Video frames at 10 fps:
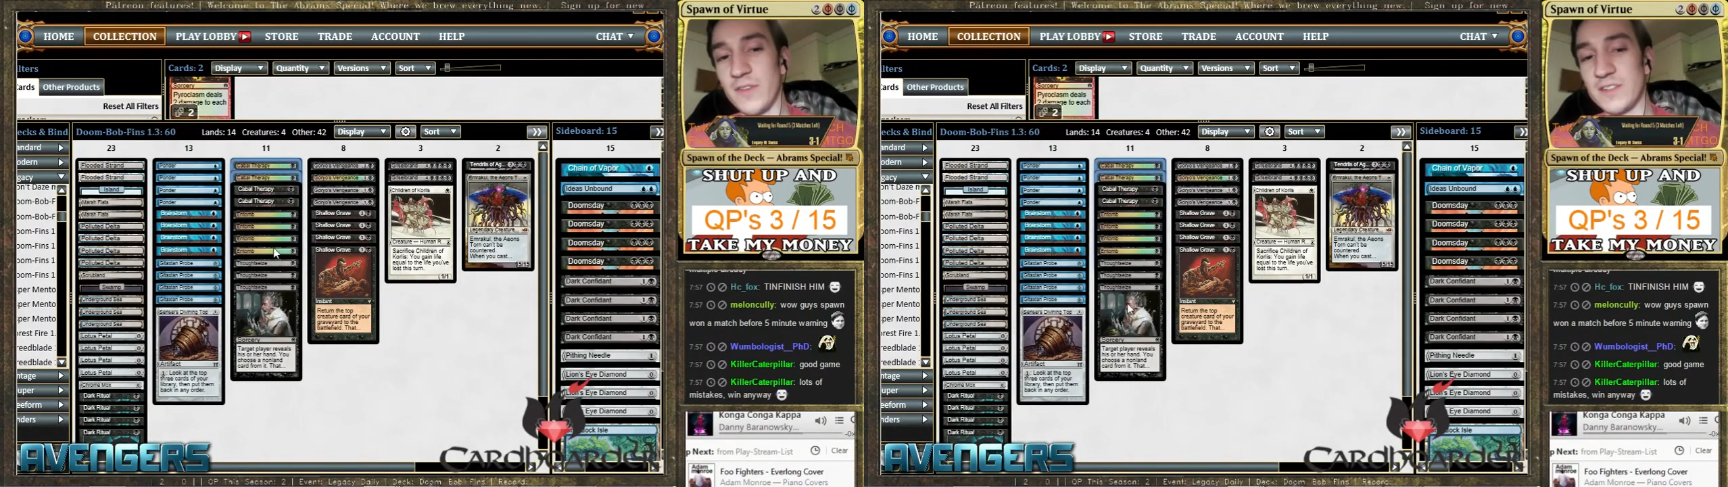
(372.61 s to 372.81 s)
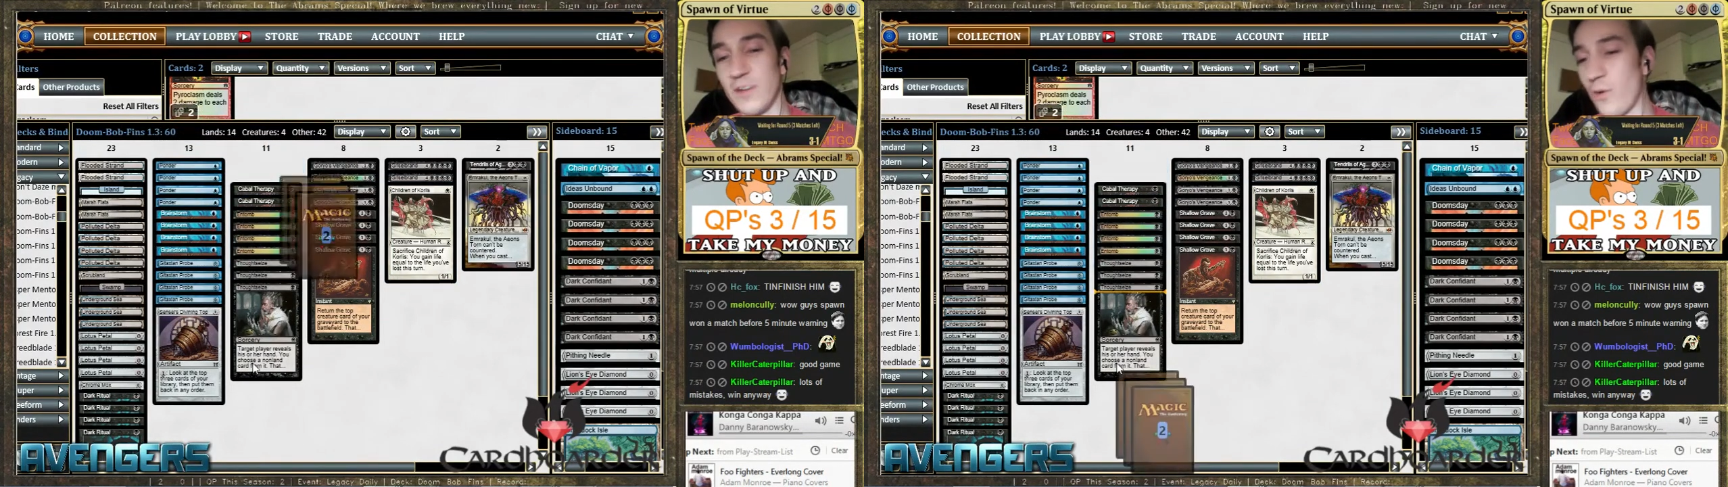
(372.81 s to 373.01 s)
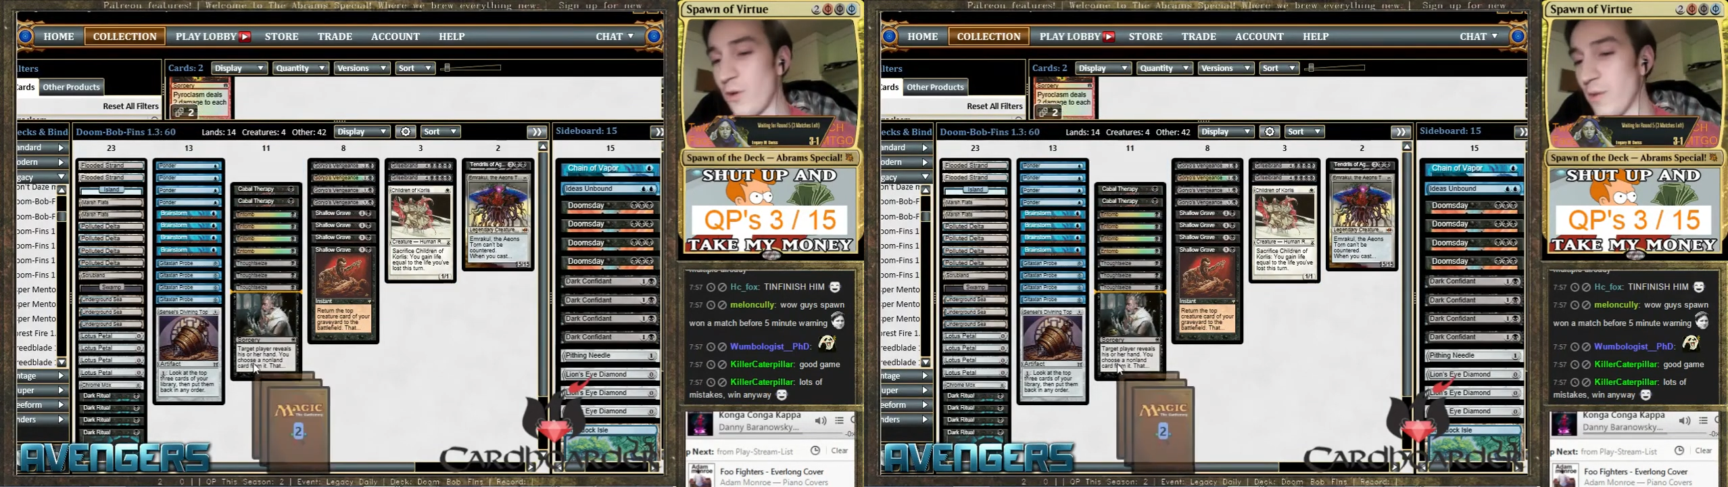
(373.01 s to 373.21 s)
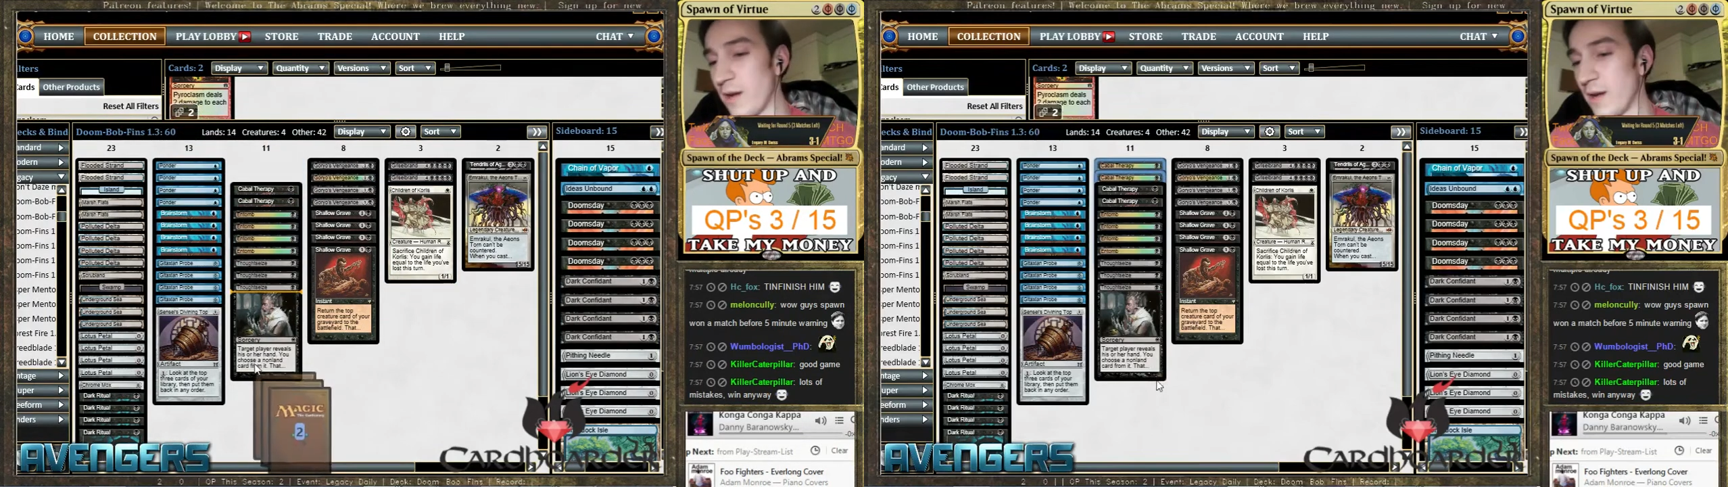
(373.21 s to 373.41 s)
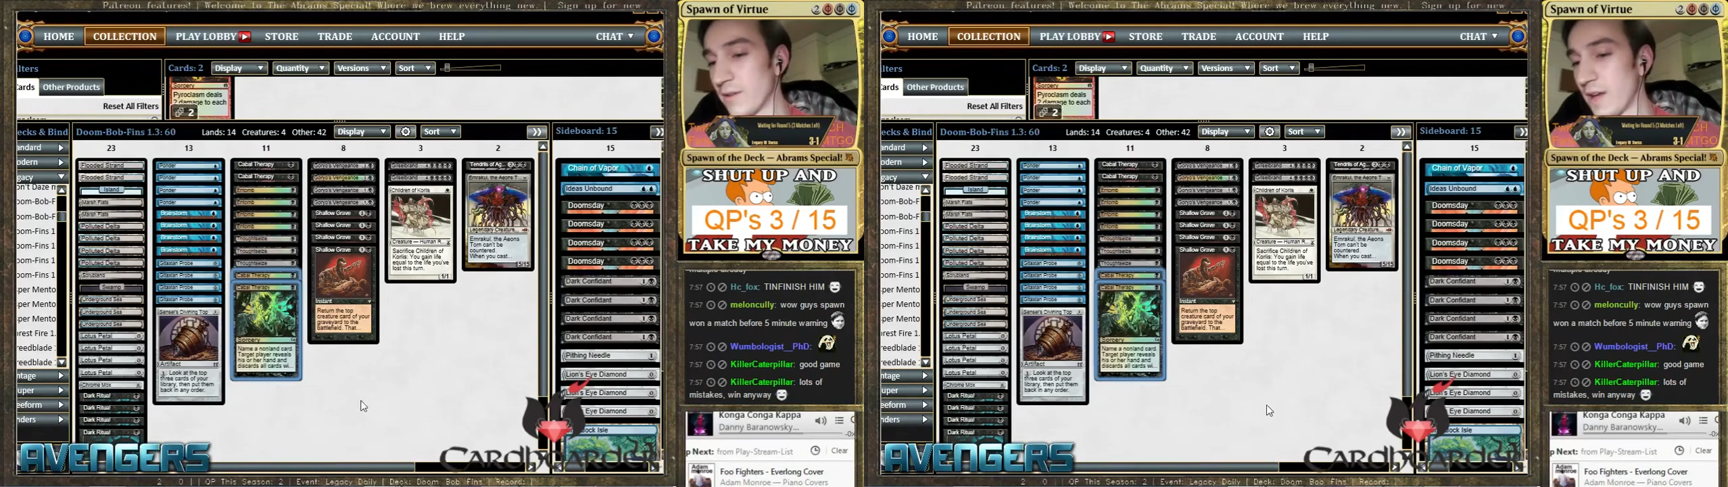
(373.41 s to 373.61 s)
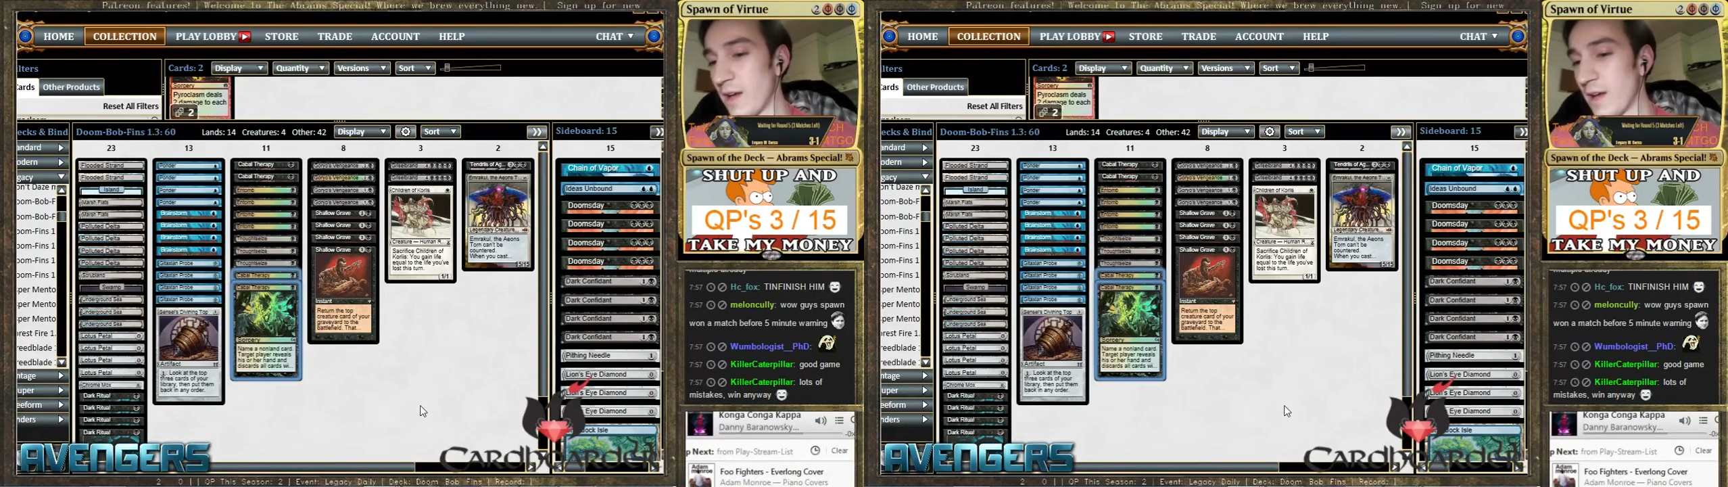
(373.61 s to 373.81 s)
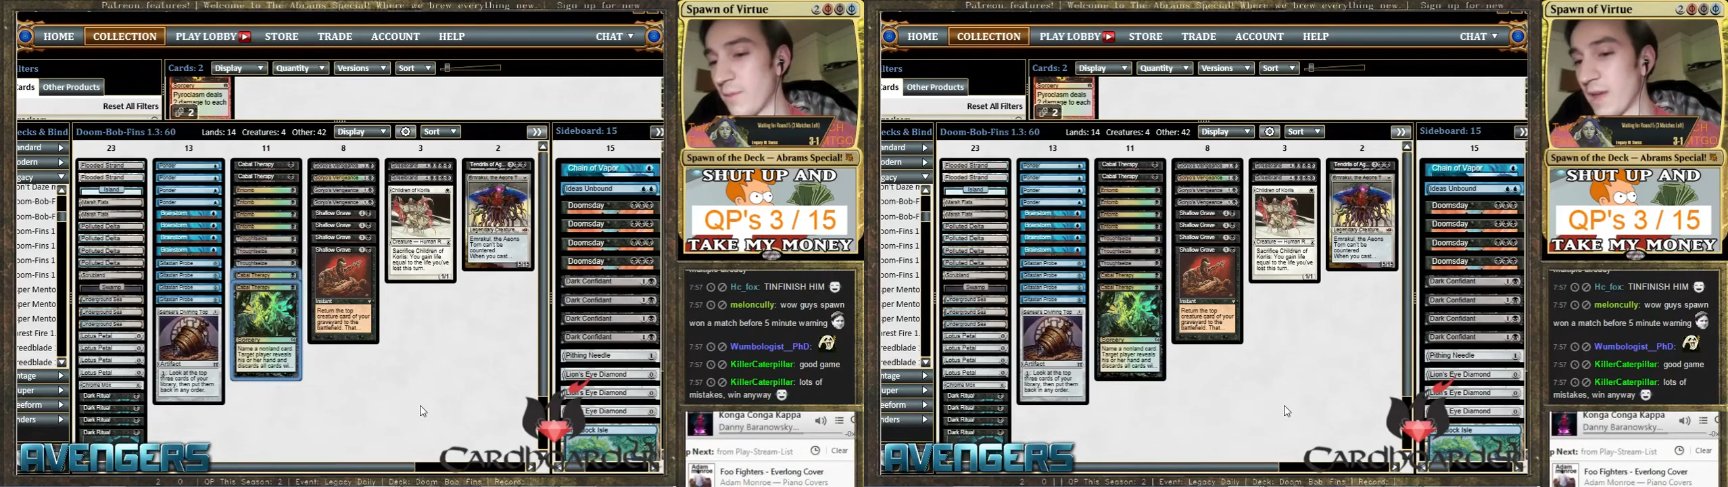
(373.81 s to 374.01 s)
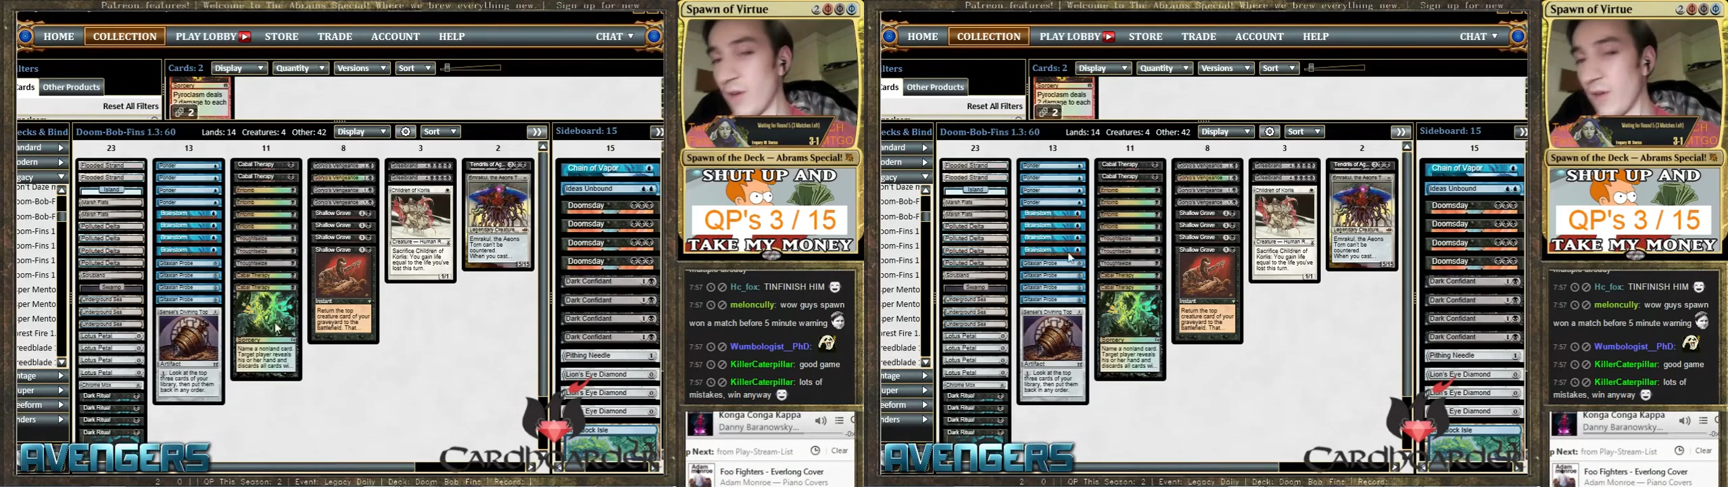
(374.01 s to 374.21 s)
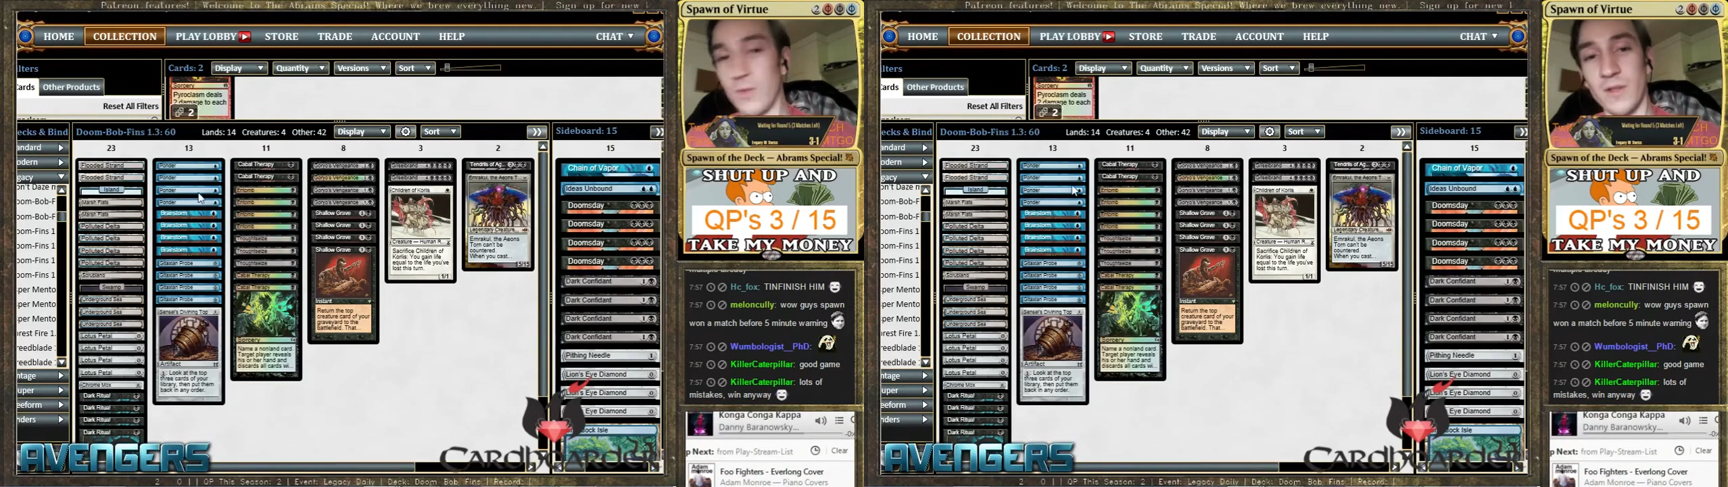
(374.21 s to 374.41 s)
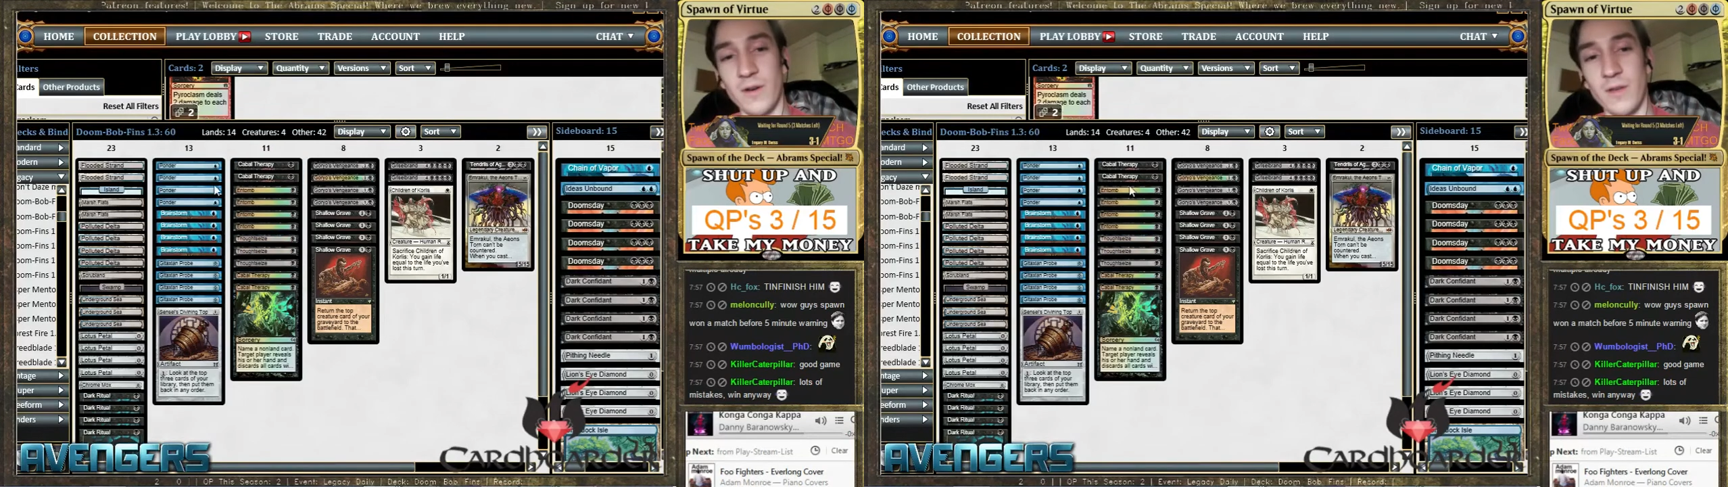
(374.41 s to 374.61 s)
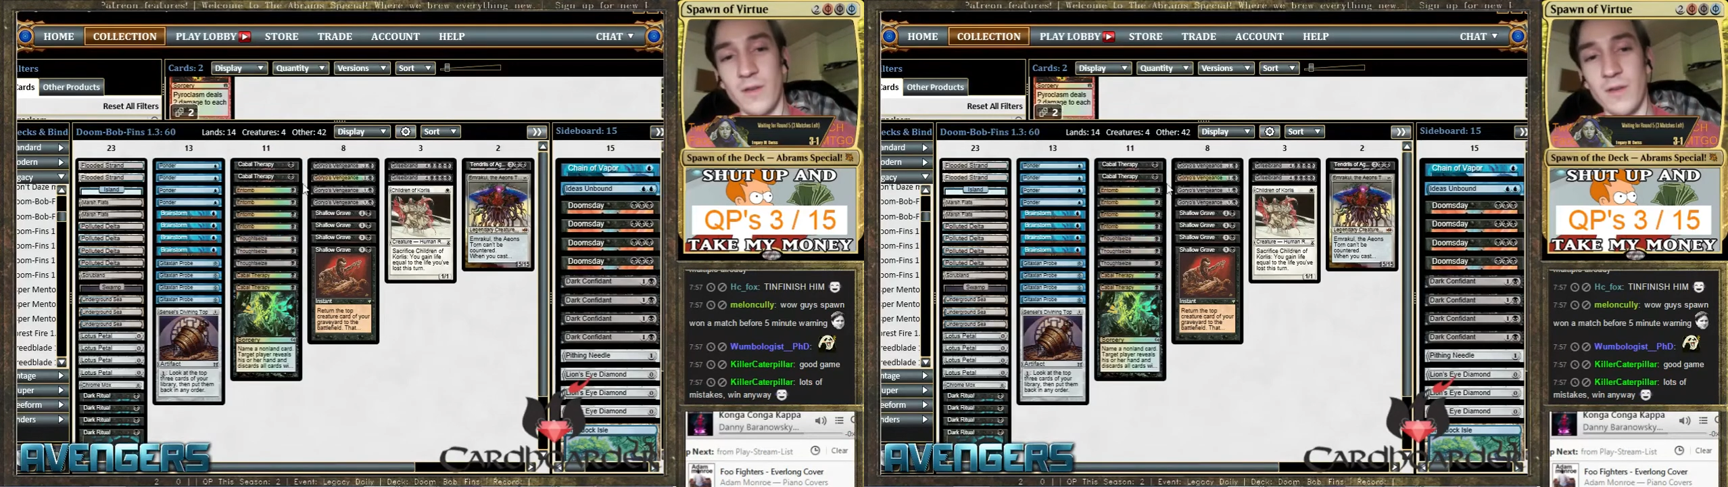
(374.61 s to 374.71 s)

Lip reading: to worry about, Caterpillar.